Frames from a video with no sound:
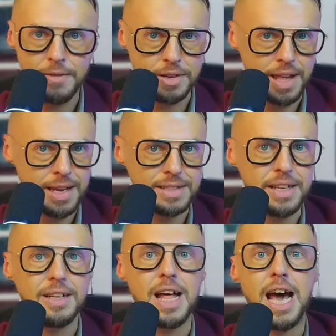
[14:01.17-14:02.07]
that is in
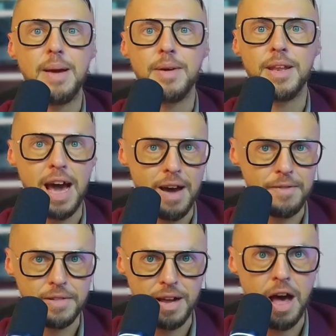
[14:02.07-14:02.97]
alignment,
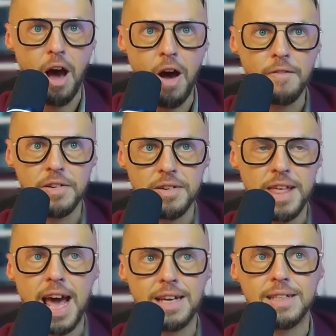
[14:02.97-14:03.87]
offer, offer
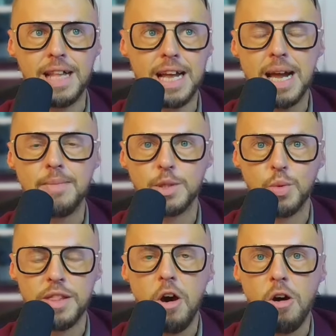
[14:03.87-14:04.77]
that like comes
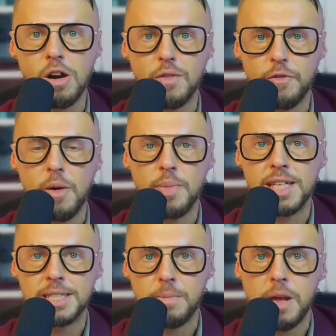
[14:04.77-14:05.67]
with heart from the
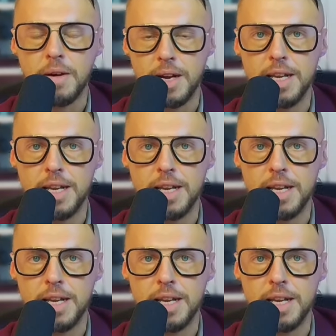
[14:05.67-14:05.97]
spirit